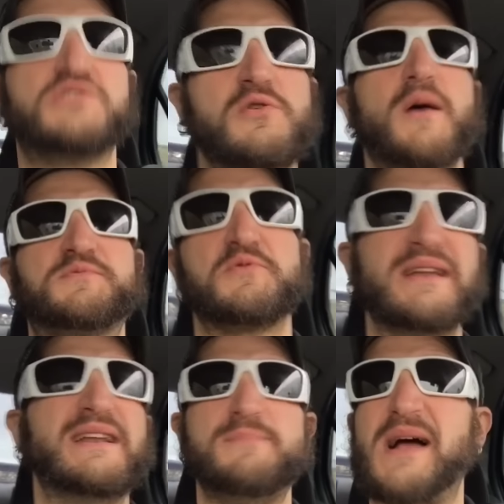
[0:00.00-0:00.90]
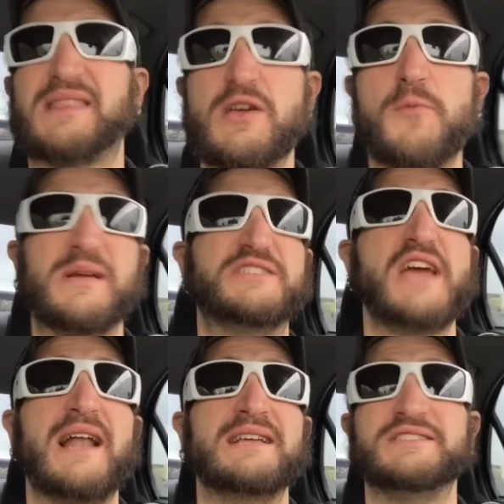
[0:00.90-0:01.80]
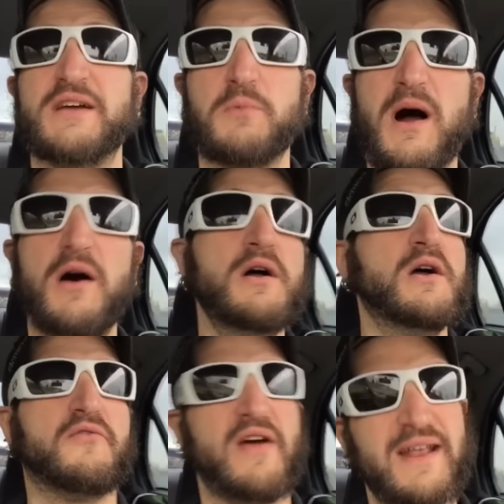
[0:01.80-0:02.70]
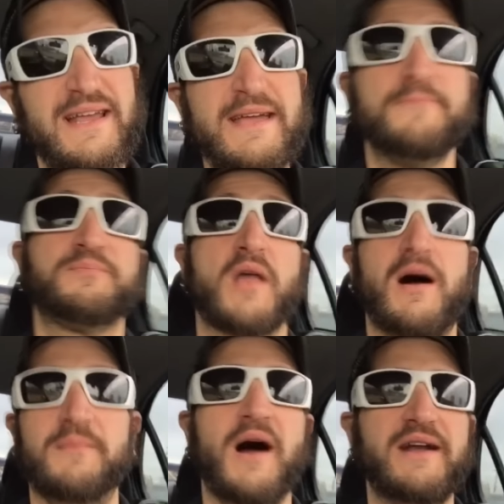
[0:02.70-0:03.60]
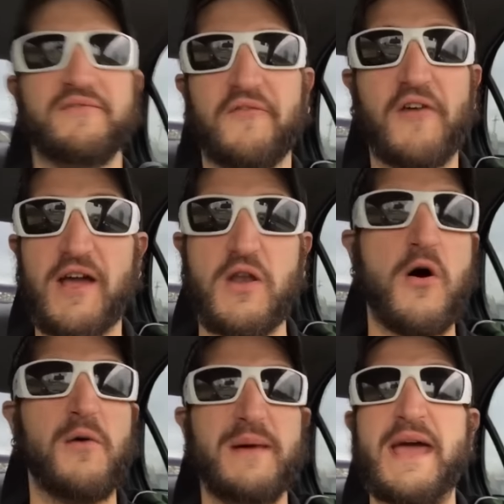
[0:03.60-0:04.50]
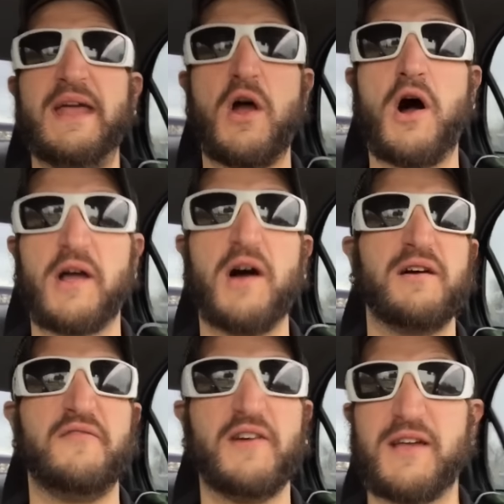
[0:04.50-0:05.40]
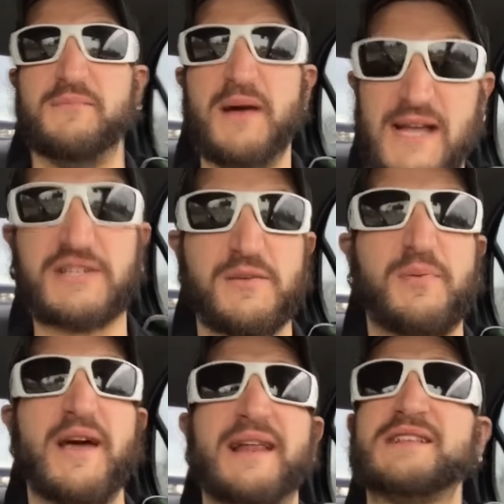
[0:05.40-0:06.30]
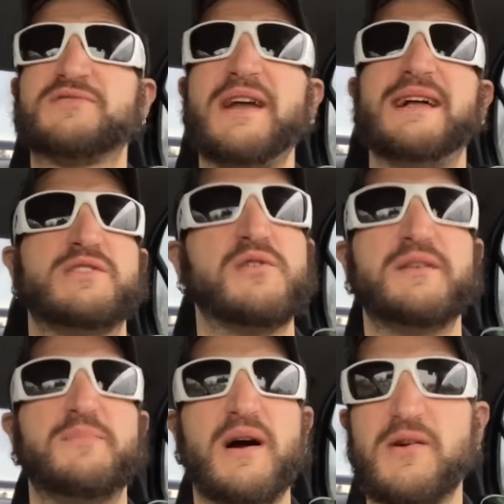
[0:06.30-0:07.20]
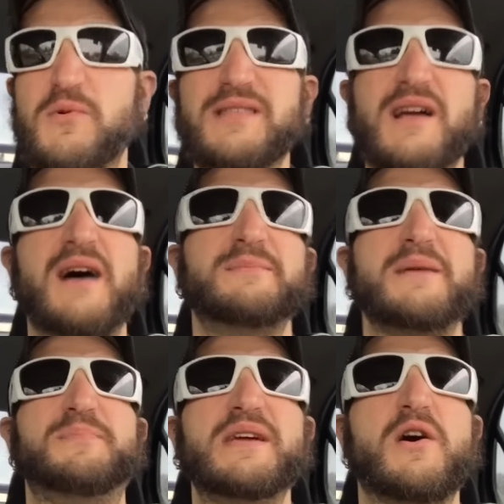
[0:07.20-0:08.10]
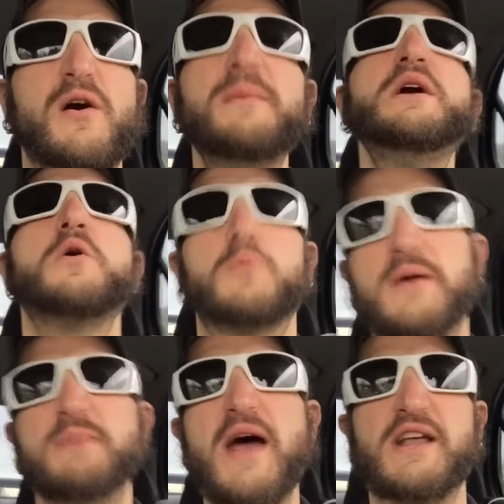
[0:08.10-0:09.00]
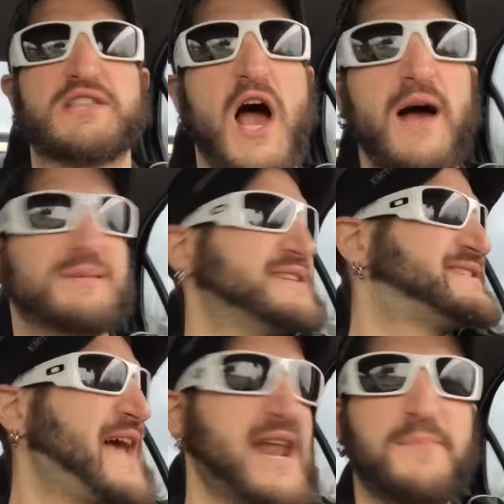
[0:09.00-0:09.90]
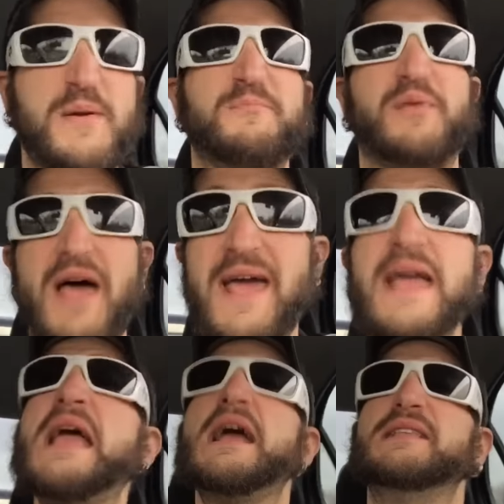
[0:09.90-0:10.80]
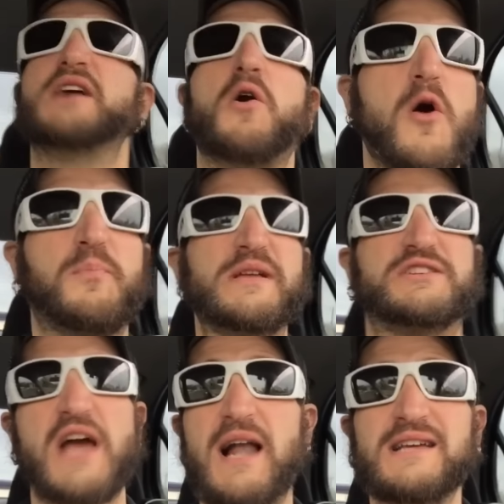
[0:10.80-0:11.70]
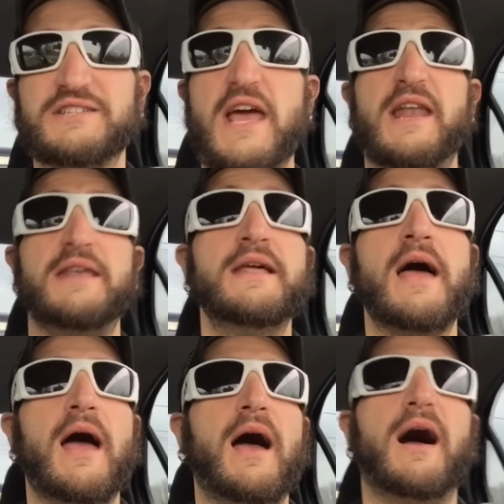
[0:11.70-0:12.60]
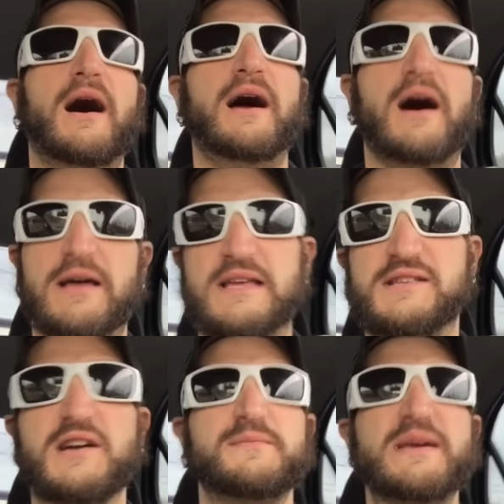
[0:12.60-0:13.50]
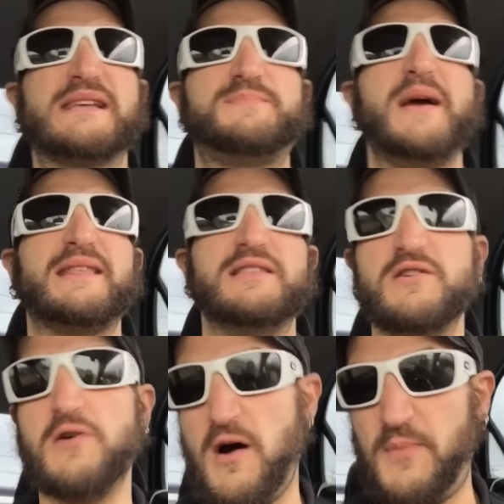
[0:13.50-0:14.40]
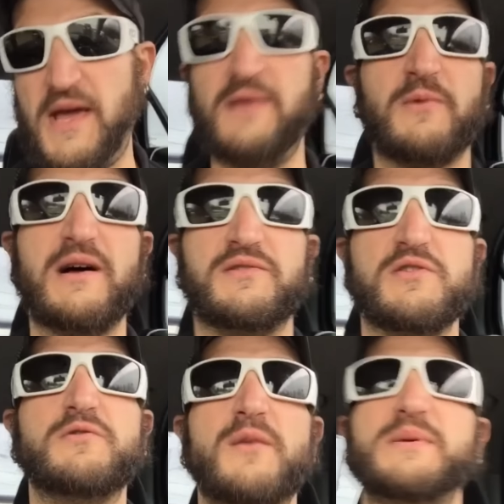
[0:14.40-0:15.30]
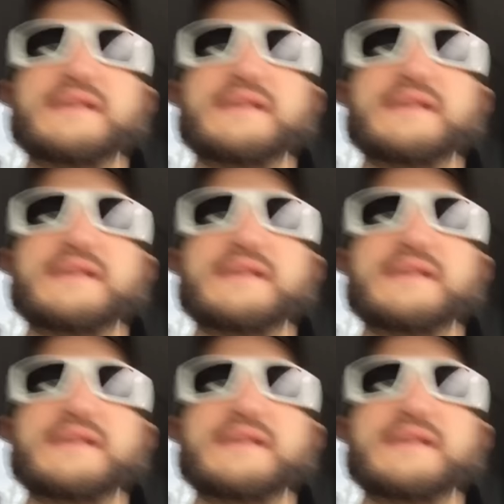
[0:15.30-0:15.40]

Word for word: Duhop tweeted about the open challenge, and well, frankly, I'm not even fucking home, and I got a fucking match to play. That's right, I told the bugger what time I'd be home. We made a time to set up and play the open challenge, and he's going to be expecting Duhop, and well, Duhop